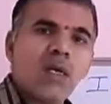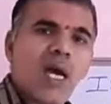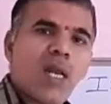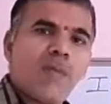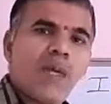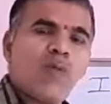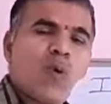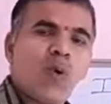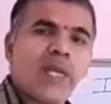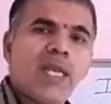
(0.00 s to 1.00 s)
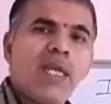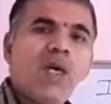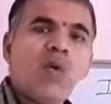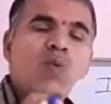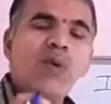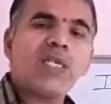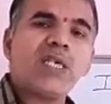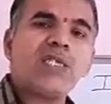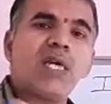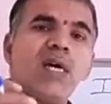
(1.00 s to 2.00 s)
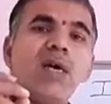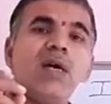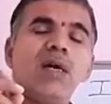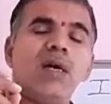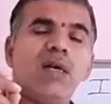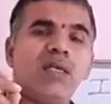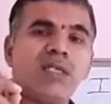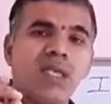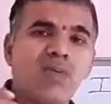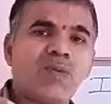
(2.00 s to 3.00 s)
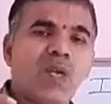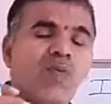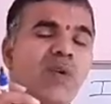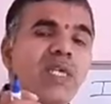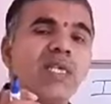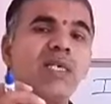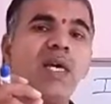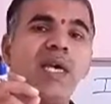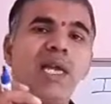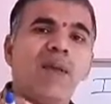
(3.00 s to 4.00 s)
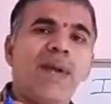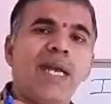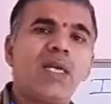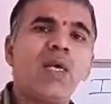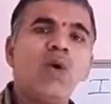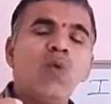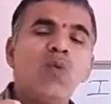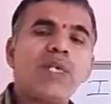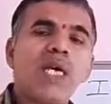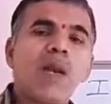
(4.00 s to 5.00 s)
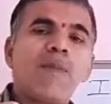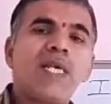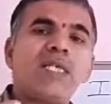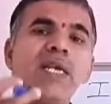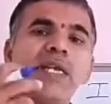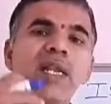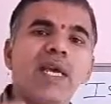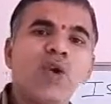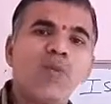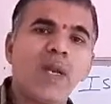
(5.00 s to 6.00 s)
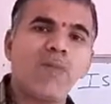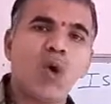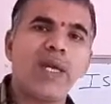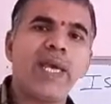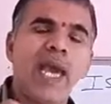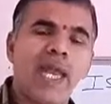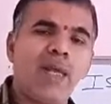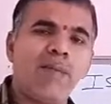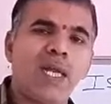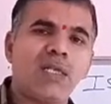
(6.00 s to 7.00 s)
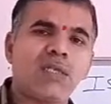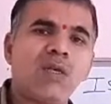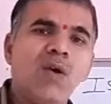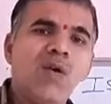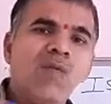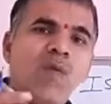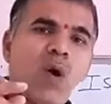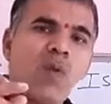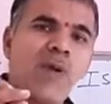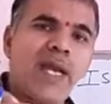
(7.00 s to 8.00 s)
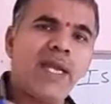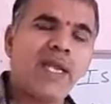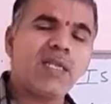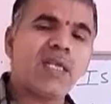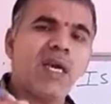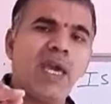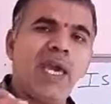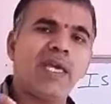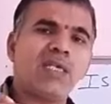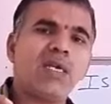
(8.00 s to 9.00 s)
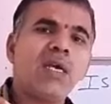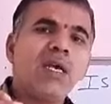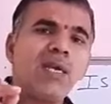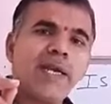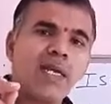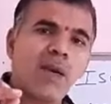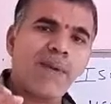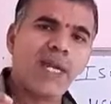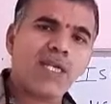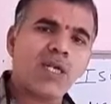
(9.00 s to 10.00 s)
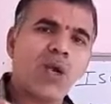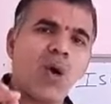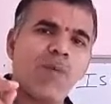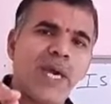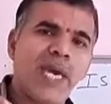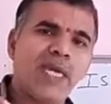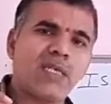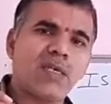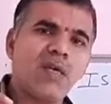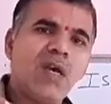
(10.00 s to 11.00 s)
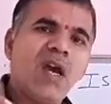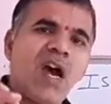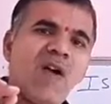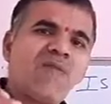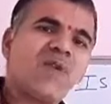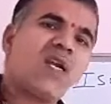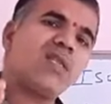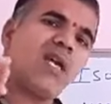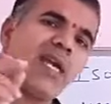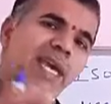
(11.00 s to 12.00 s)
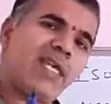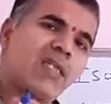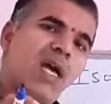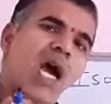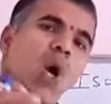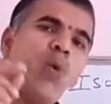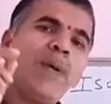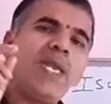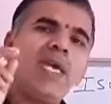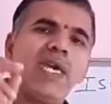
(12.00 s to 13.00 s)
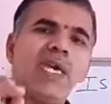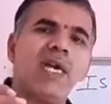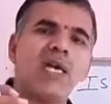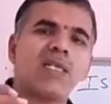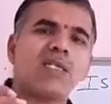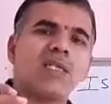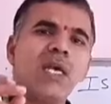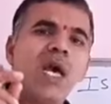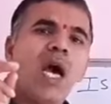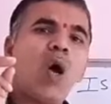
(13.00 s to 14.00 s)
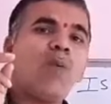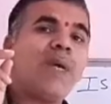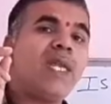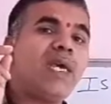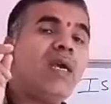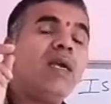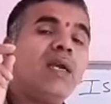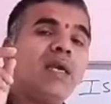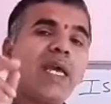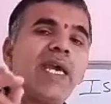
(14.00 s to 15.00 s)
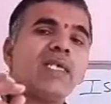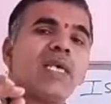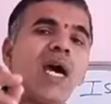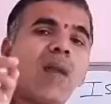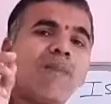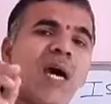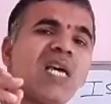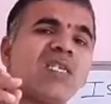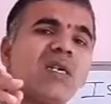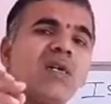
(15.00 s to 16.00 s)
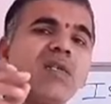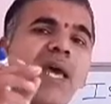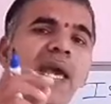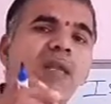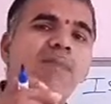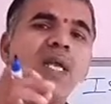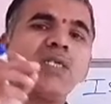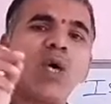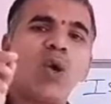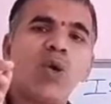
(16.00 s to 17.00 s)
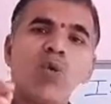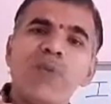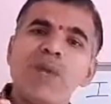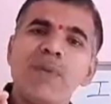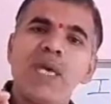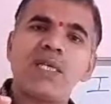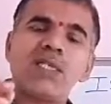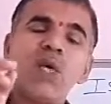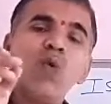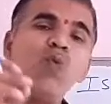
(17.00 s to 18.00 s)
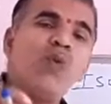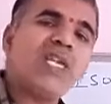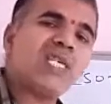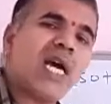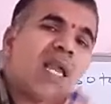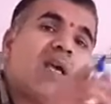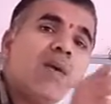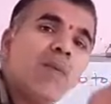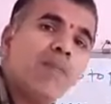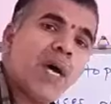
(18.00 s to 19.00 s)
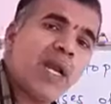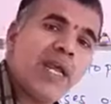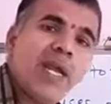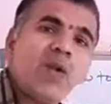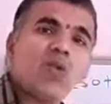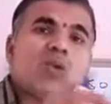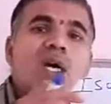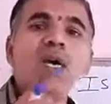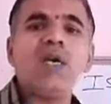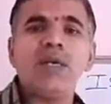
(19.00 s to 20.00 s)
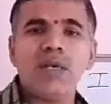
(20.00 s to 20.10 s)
Carbon 14, which is a substance, which is a element which are present in a human body animals for finding the age, determination of age after the death, how many years, how many days are passed the animals or human beings which are buried into the